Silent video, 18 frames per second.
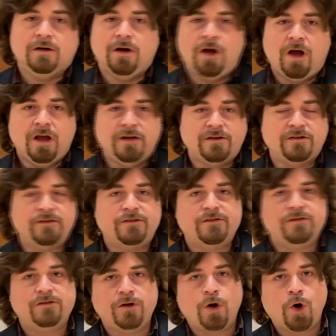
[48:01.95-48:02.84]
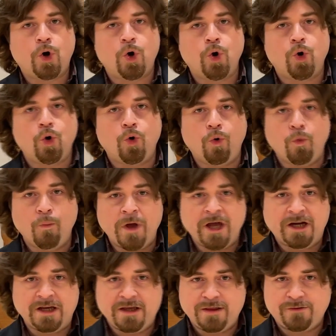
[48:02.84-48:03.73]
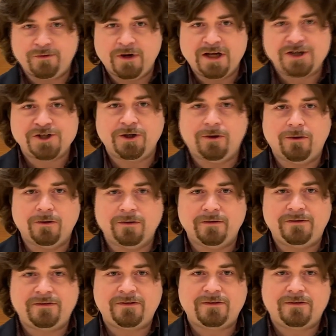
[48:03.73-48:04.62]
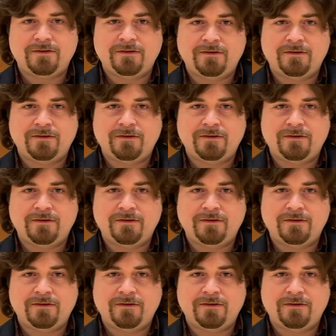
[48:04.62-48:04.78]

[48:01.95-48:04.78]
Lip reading: on so many thresholds.